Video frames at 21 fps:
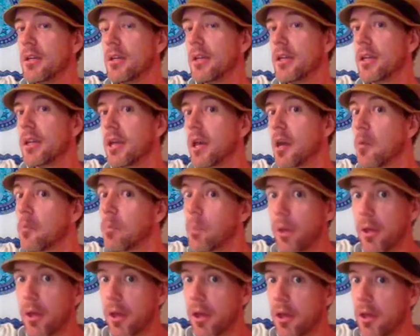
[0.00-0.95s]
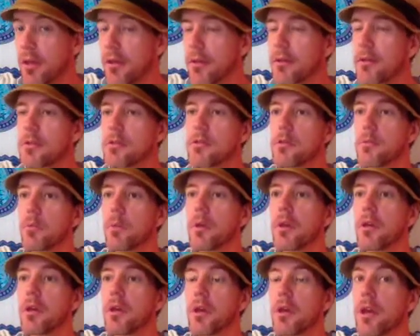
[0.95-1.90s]
in our being, to
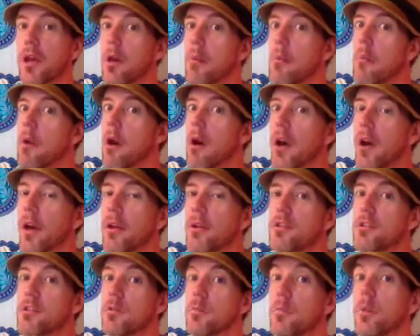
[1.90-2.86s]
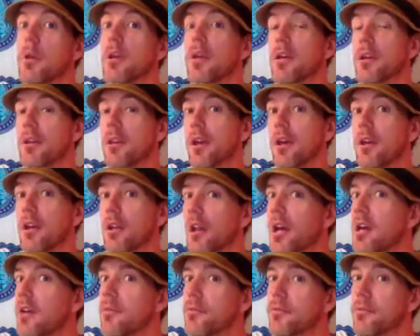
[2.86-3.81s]
be in our mind, to be in our
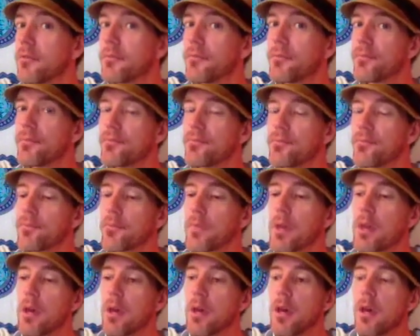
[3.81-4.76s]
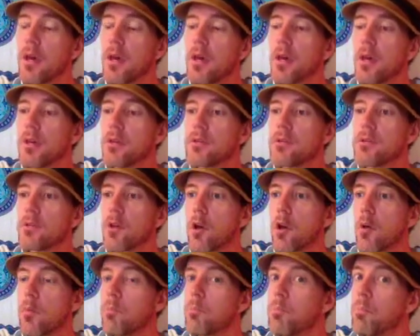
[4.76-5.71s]
life.
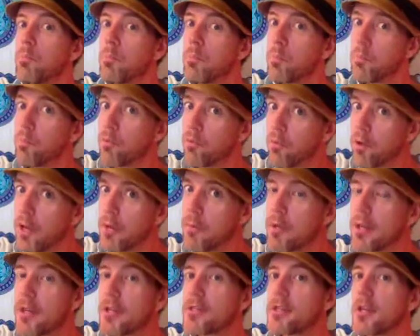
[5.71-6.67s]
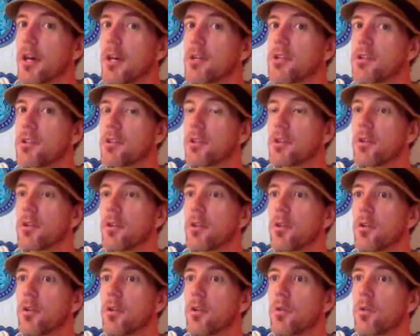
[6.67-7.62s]
So
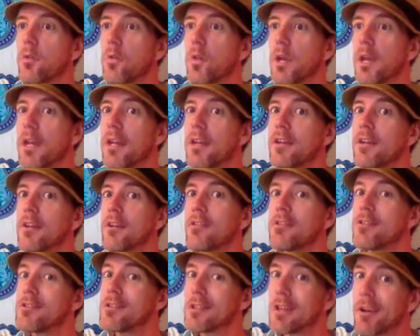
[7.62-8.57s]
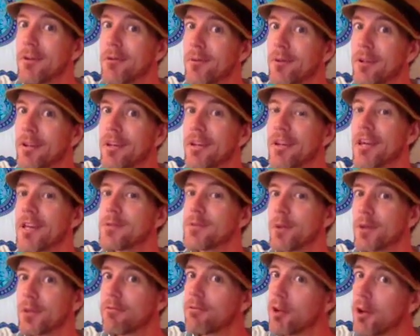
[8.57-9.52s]
pre-meditation, we generally, as
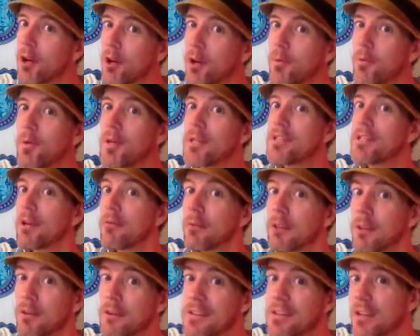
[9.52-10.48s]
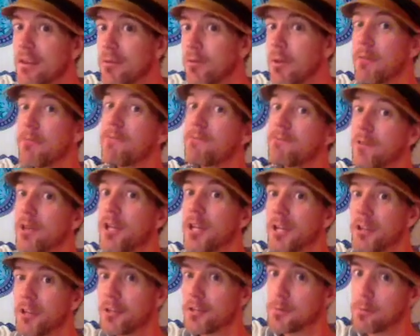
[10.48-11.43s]
we grow, we fill
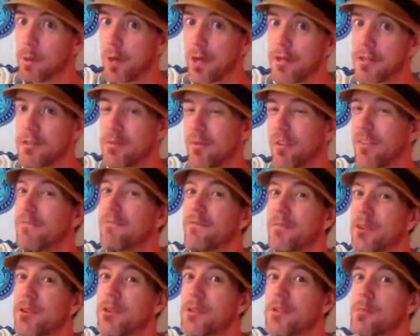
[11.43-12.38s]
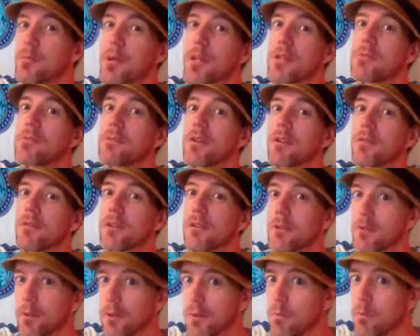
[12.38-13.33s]
in the space. We fill the space with
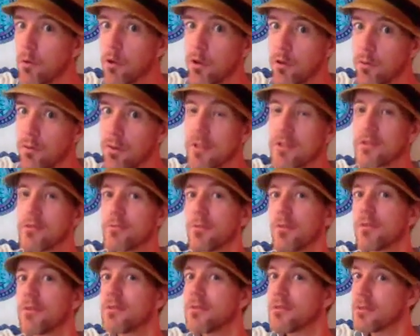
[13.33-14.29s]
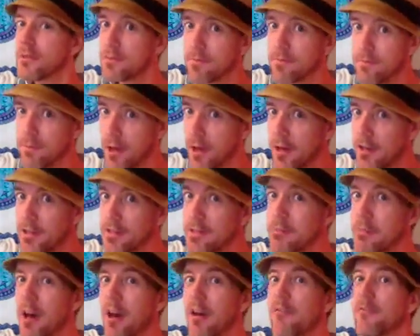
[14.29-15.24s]
everything, with movies, with
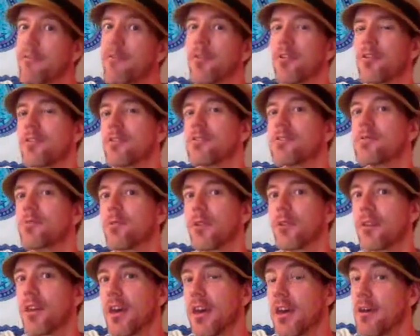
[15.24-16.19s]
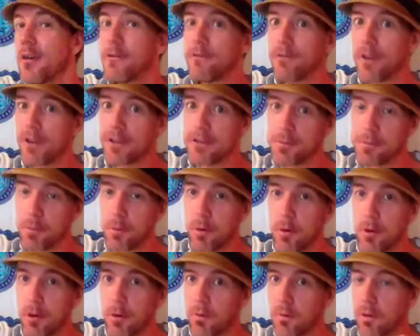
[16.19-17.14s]
smartphones, with
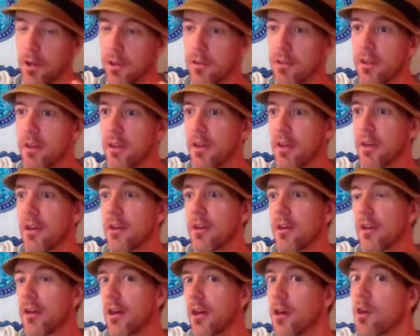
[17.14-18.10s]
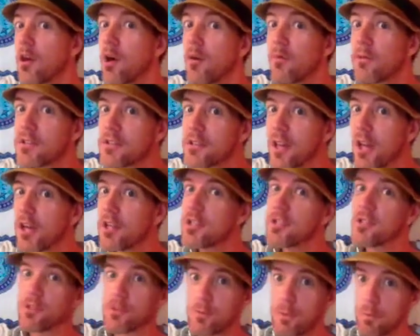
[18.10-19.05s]
Facebook, with
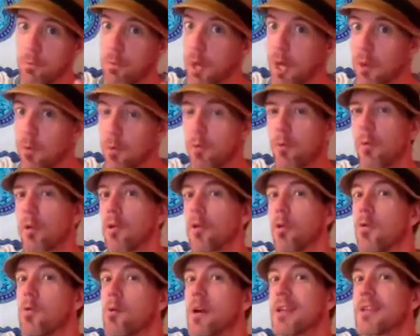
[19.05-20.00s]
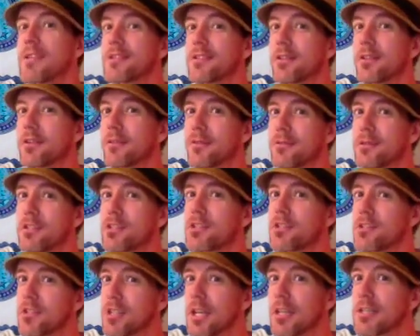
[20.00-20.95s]
conversations with people. We're always sort of
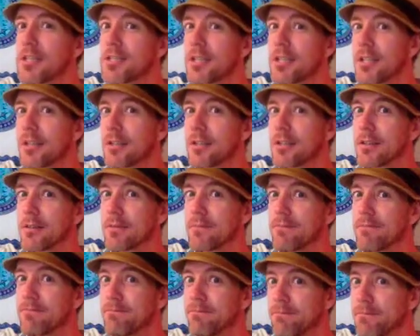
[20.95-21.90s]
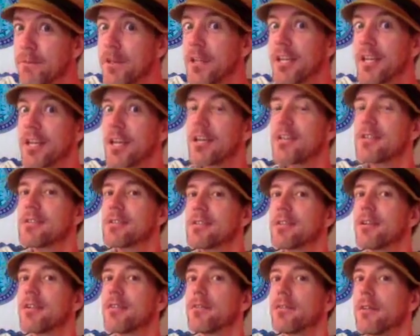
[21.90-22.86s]
filling
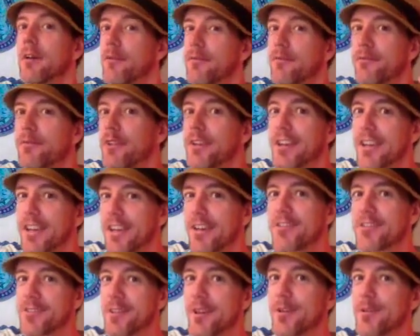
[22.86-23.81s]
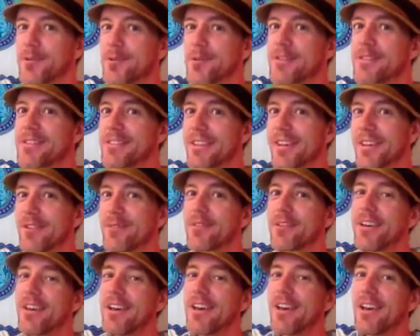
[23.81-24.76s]
ourselves with stuff.
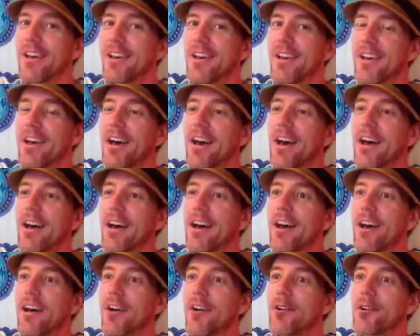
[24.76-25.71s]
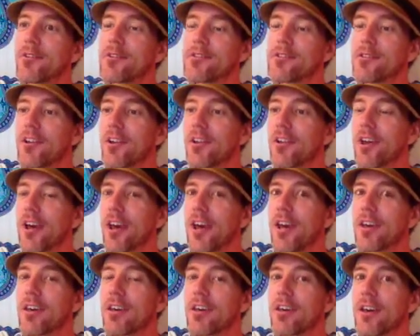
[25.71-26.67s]
Also
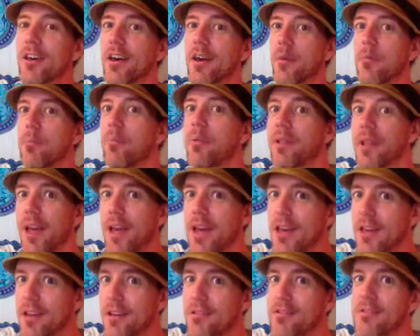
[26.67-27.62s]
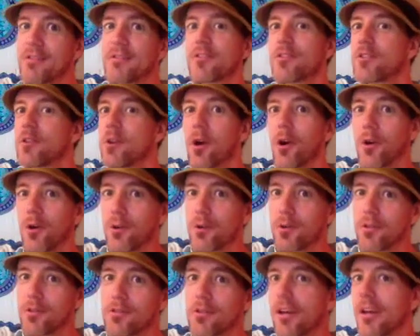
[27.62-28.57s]
like plans,
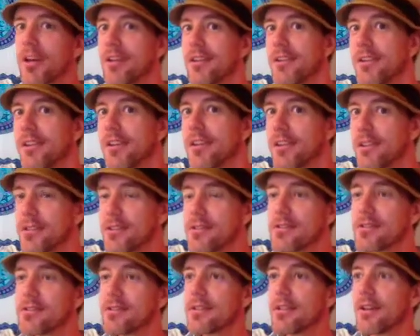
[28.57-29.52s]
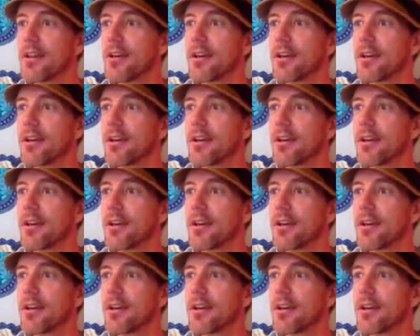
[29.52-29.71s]
goals, ideas,